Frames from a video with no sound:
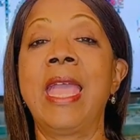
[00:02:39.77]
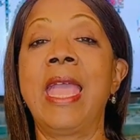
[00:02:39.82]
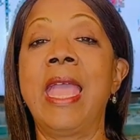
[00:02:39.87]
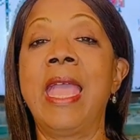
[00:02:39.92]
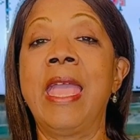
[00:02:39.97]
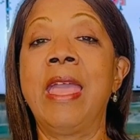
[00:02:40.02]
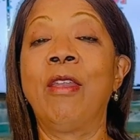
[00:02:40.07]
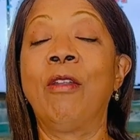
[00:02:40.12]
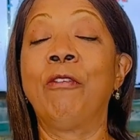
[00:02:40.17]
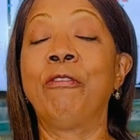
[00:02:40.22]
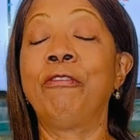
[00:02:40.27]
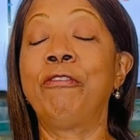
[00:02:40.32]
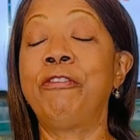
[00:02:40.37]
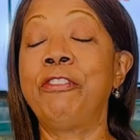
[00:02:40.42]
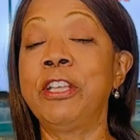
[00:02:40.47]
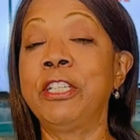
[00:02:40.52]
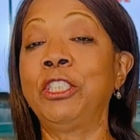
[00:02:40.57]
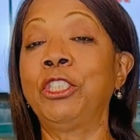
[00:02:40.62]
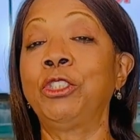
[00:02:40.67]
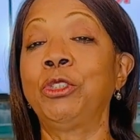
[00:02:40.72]
and
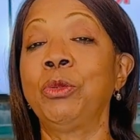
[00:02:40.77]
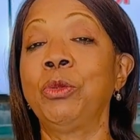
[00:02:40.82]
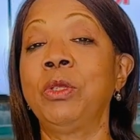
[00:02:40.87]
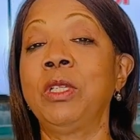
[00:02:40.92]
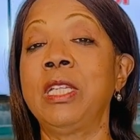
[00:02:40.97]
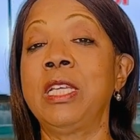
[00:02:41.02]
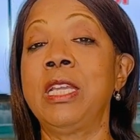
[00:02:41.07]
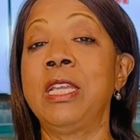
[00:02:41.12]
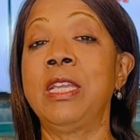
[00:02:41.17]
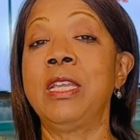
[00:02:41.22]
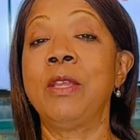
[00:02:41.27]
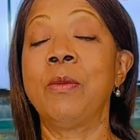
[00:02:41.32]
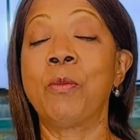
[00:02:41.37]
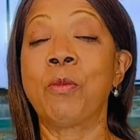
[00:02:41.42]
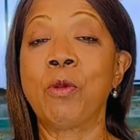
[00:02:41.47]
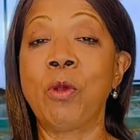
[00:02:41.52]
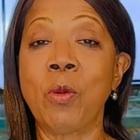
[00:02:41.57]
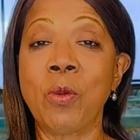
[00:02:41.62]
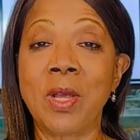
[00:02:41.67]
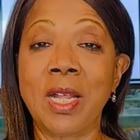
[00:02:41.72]
officially
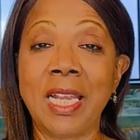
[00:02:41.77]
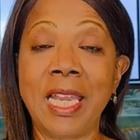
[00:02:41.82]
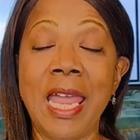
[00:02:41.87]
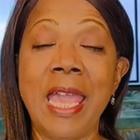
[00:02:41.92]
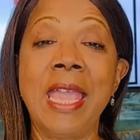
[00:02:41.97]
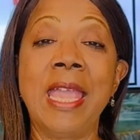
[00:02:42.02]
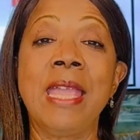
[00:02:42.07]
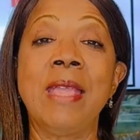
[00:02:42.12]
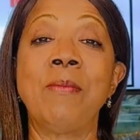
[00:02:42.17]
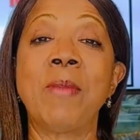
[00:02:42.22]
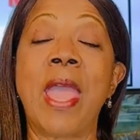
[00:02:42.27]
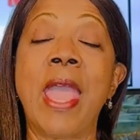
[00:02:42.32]
proclaim